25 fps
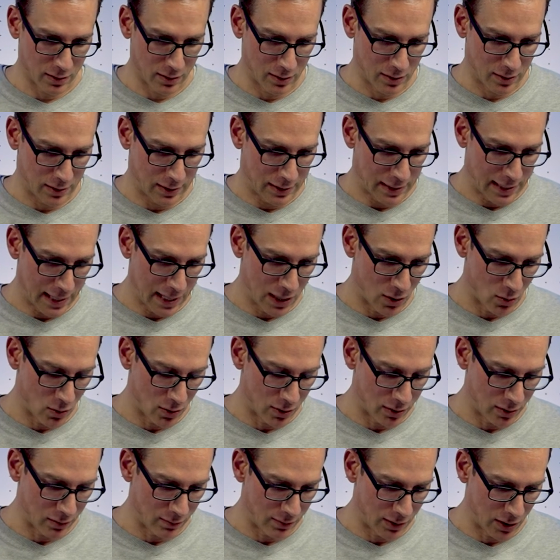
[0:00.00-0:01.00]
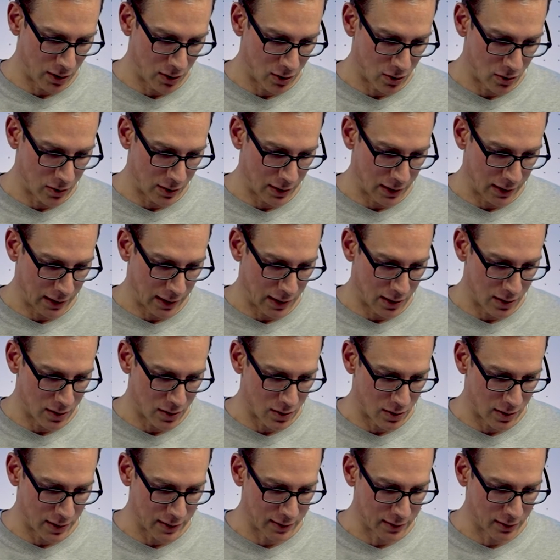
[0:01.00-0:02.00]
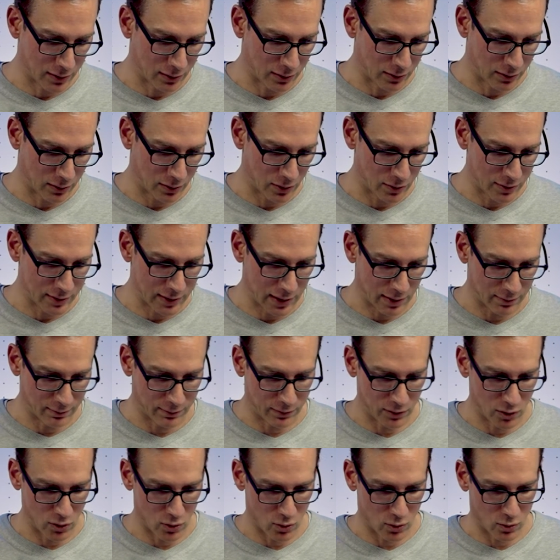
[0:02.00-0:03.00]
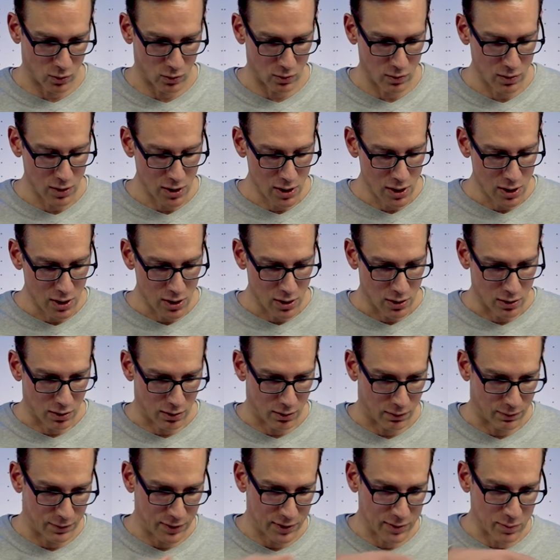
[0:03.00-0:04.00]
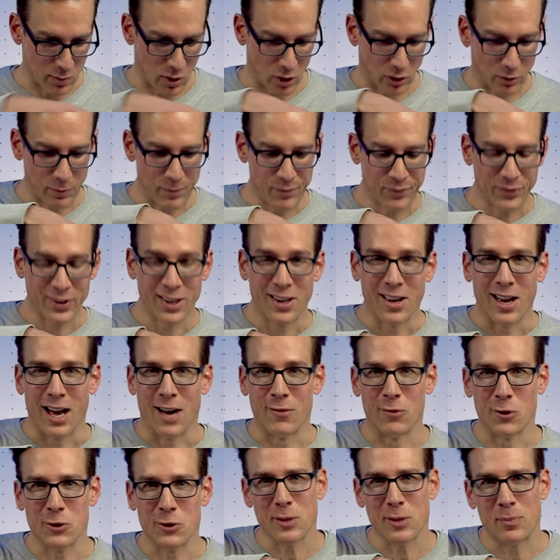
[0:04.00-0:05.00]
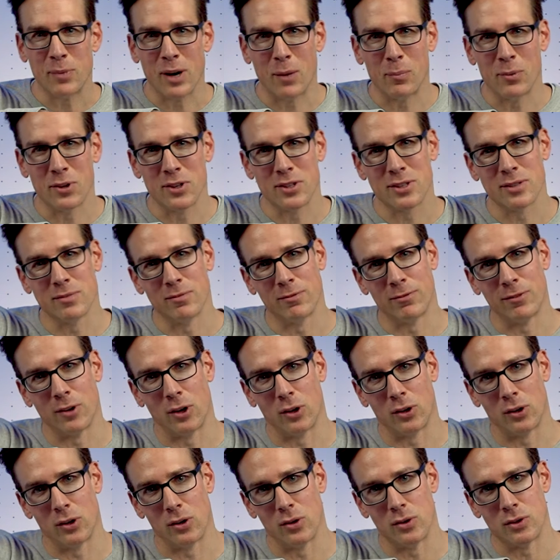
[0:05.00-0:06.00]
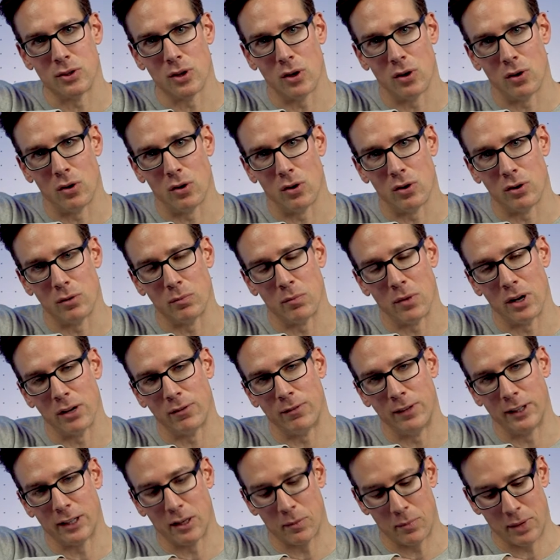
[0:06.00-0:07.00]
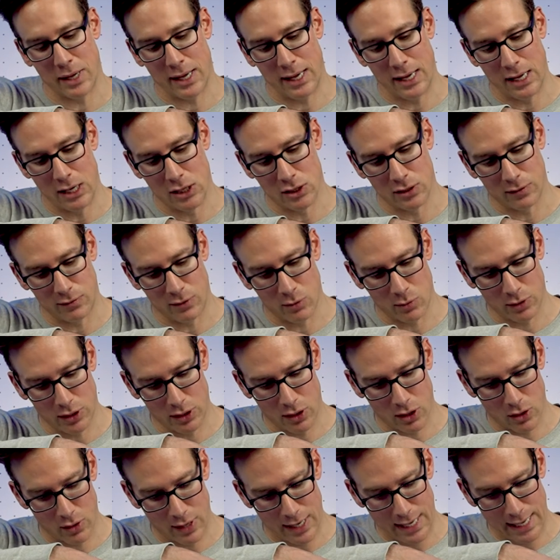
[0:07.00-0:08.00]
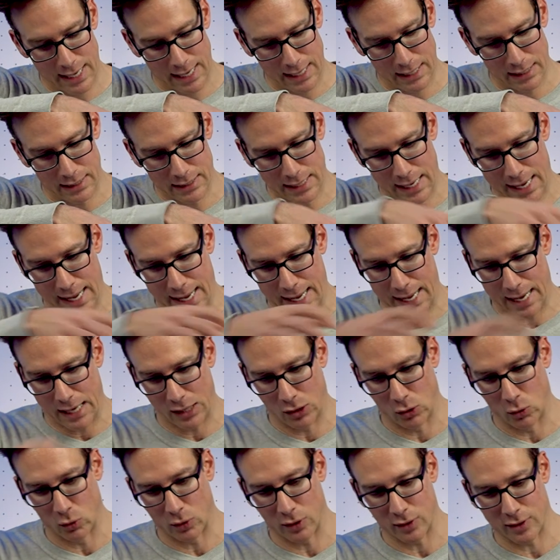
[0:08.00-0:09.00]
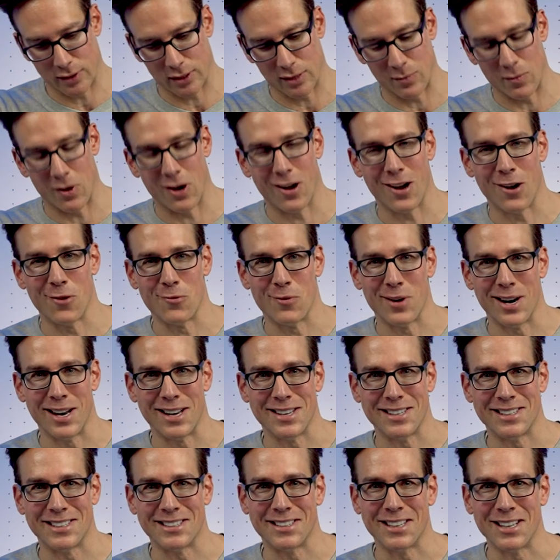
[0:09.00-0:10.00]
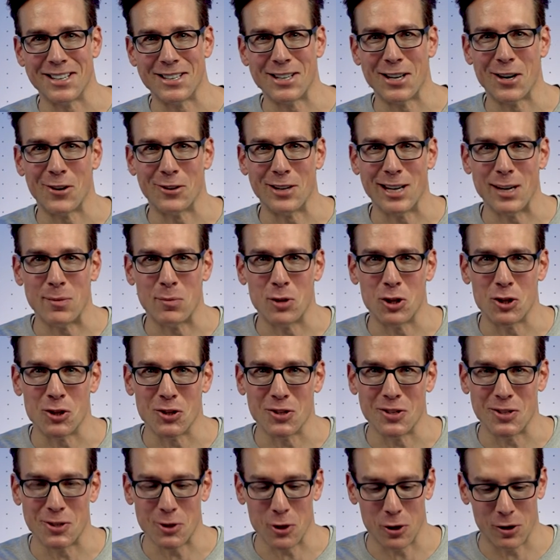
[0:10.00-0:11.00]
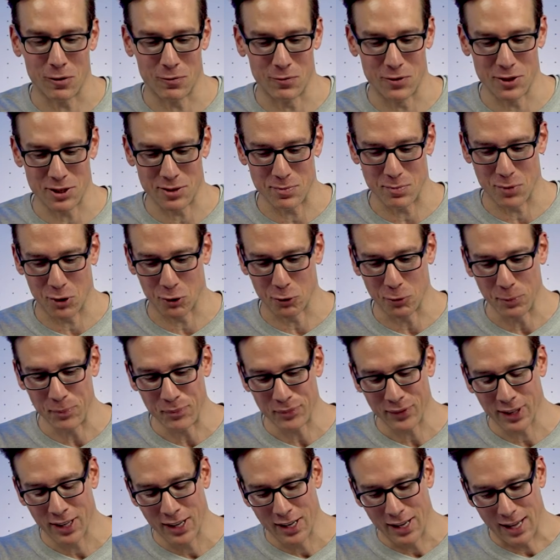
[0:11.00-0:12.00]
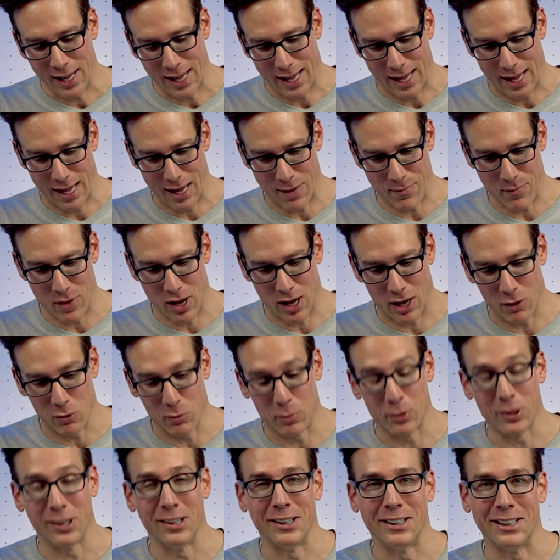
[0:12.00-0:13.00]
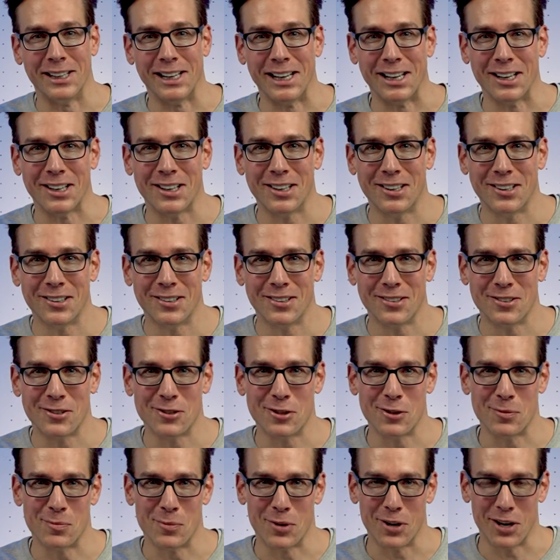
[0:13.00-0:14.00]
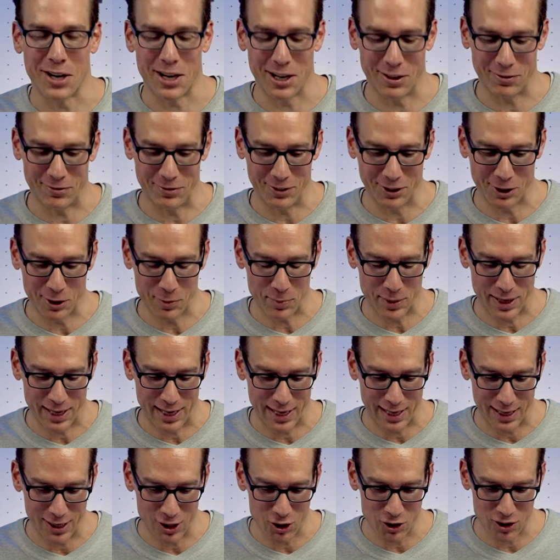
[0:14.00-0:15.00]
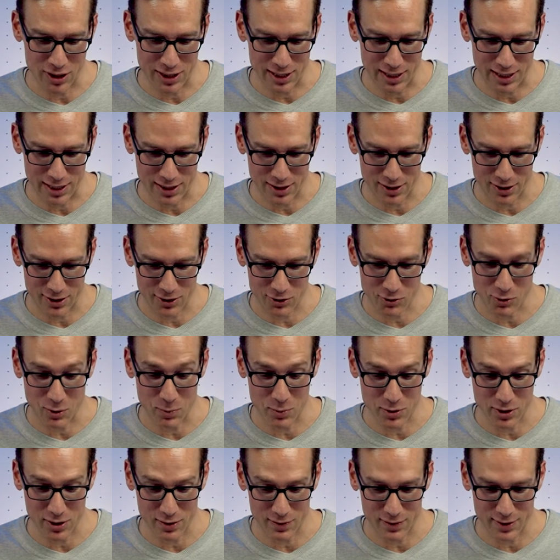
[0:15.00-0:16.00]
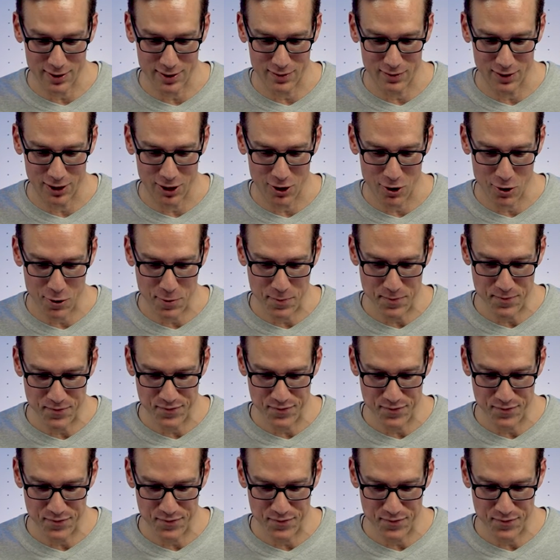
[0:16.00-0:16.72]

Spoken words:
Later on in the video, you're going to get a nice close-up view of this model. I've published some photos on my Flickr page. So if you want to go ahead and look at some high-res detailed images of this model, I will put a link to my Flickr page in the description of this video.